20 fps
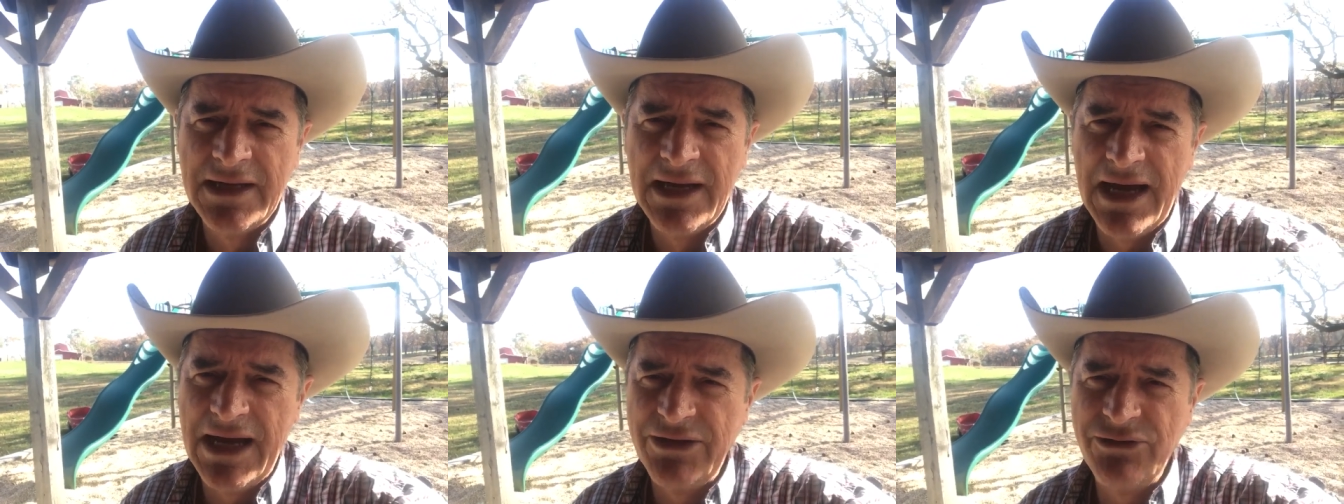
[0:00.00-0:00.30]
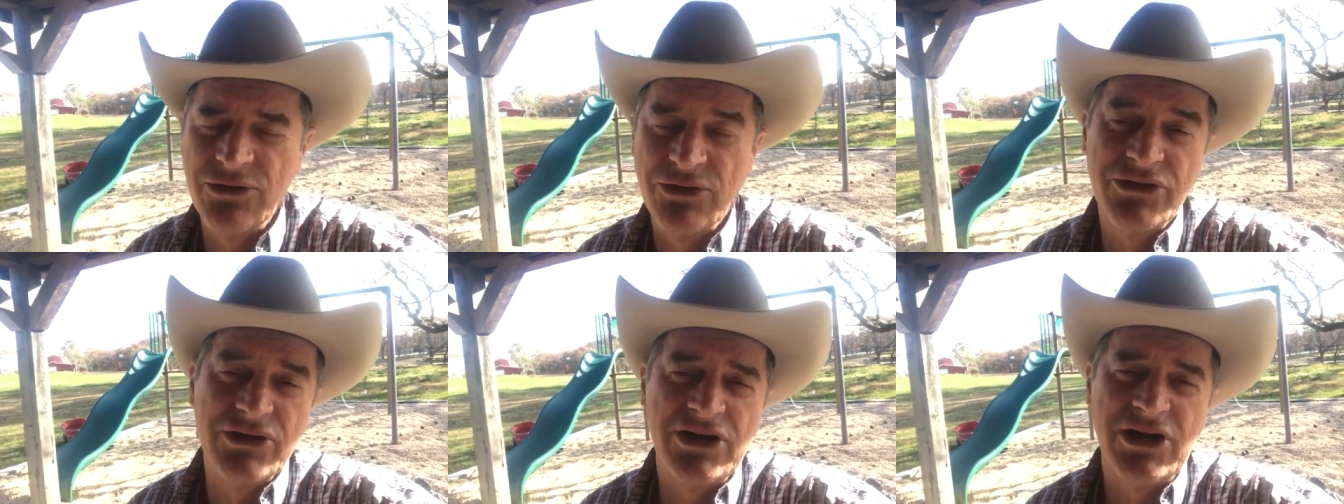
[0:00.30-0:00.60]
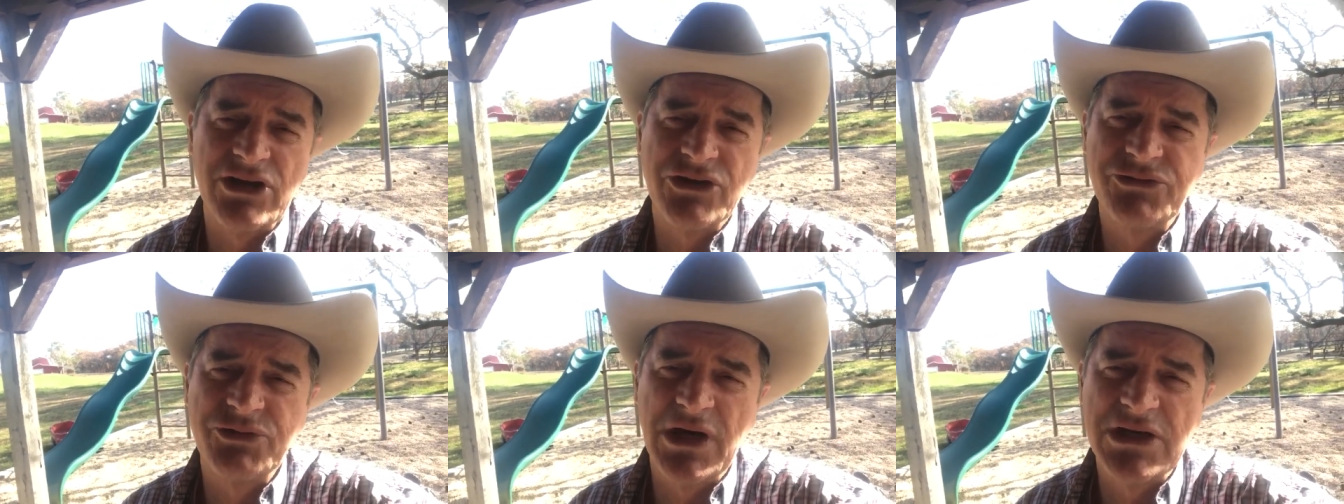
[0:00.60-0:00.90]
I know that
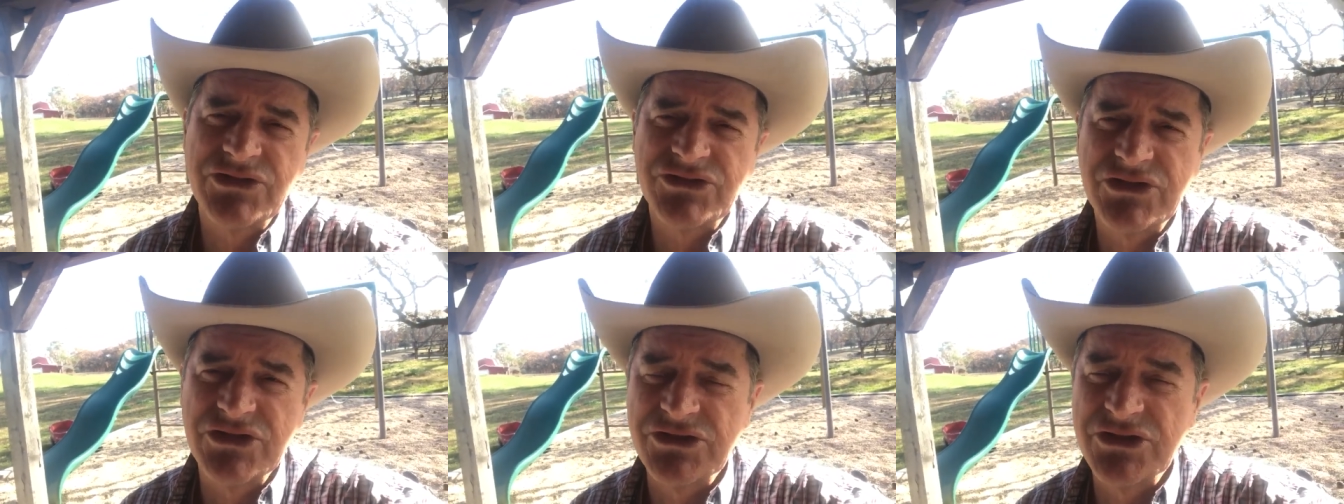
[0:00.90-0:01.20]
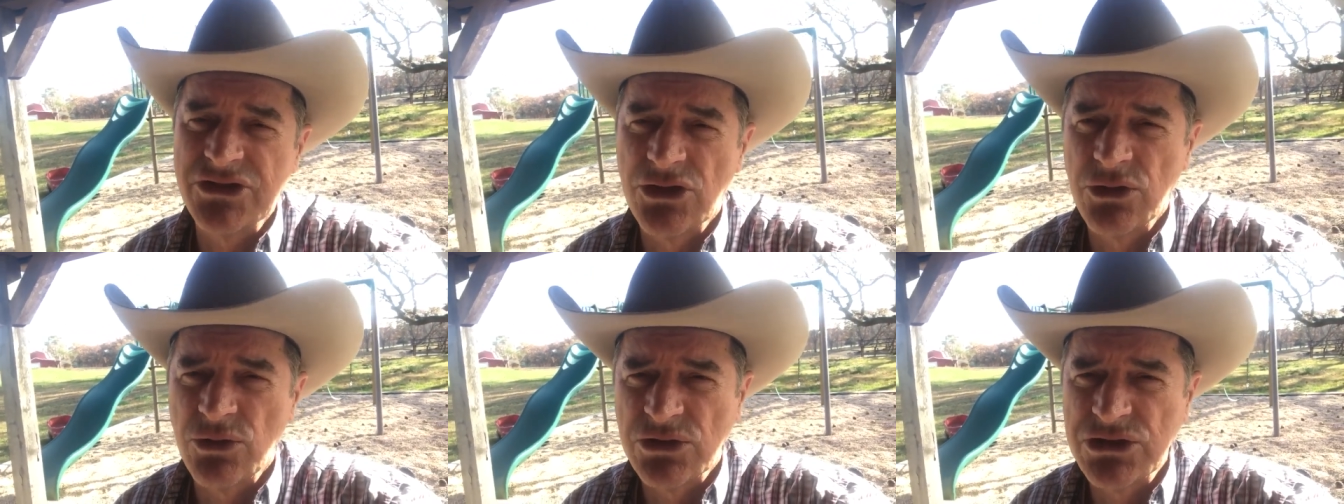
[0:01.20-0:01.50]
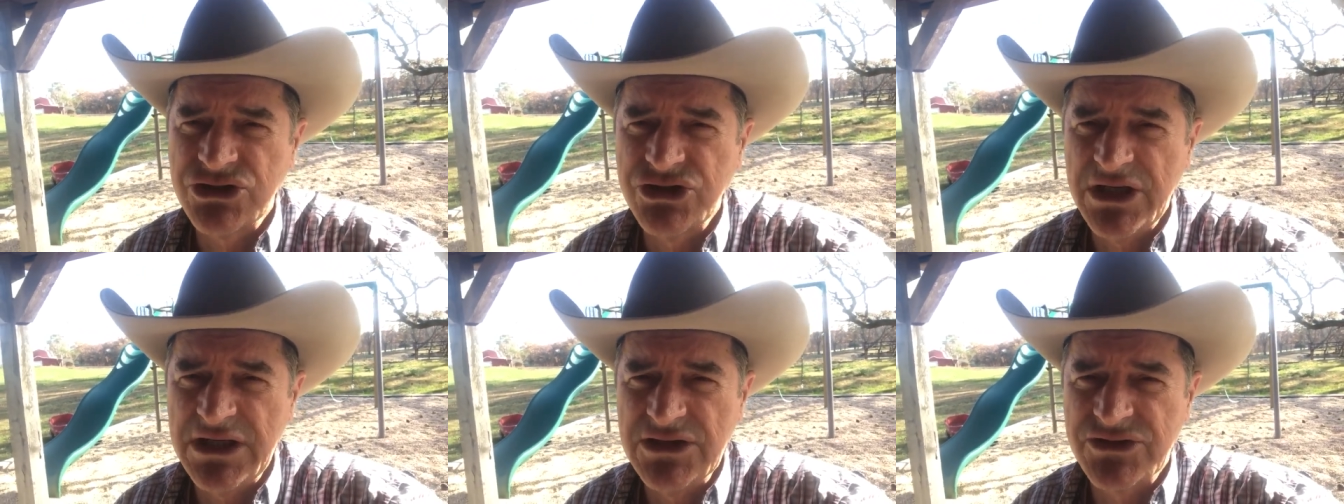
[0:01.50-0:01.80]
our trust is in the
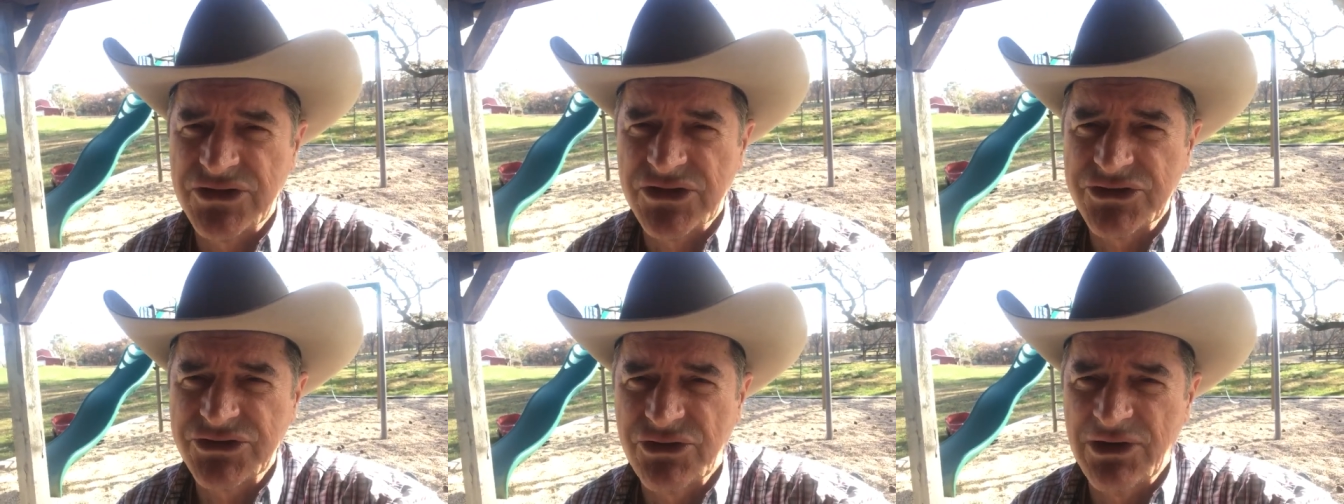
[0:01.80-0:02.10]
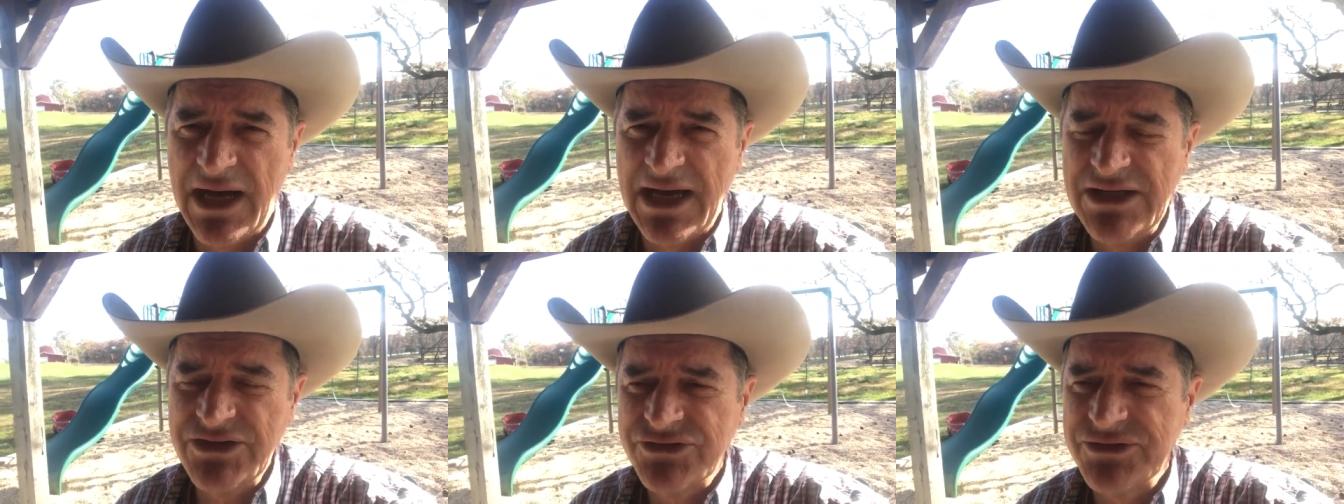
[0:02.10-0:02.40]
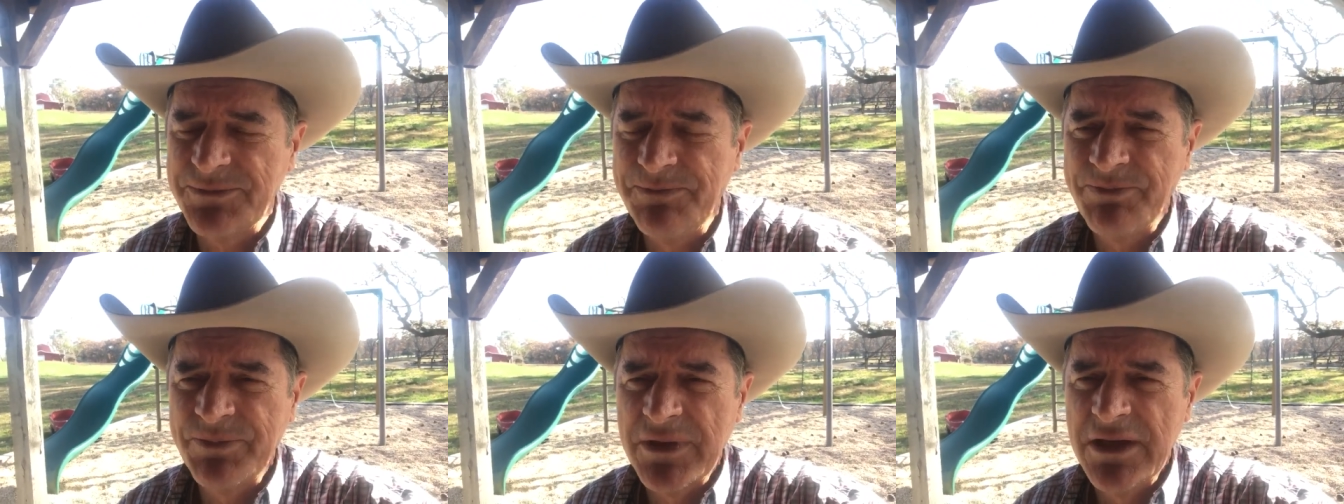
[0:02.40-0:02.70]
Lord Jesus
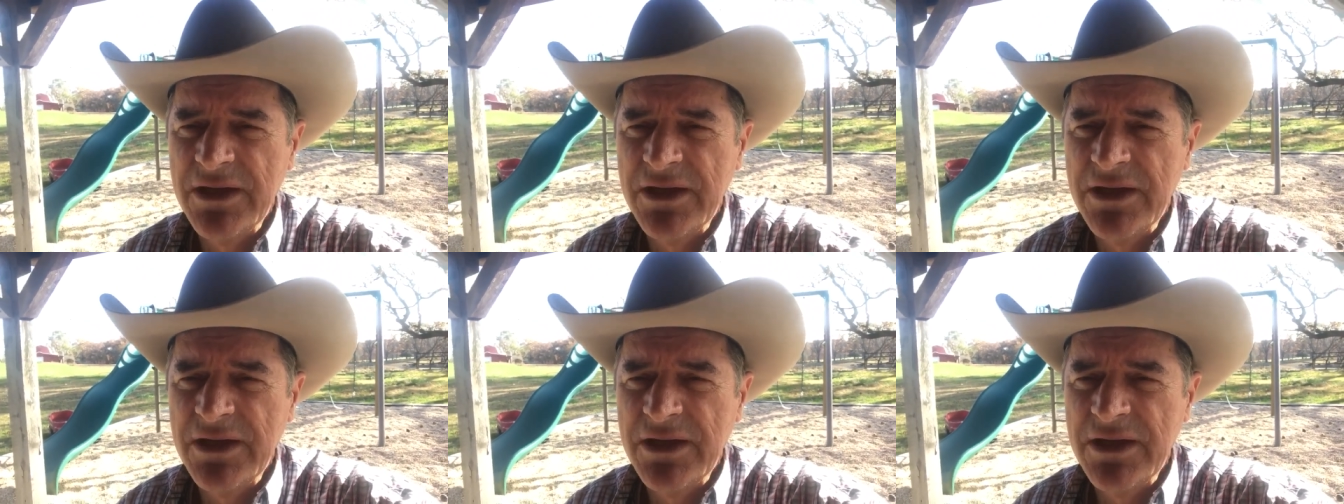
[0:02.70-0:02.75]
Christ,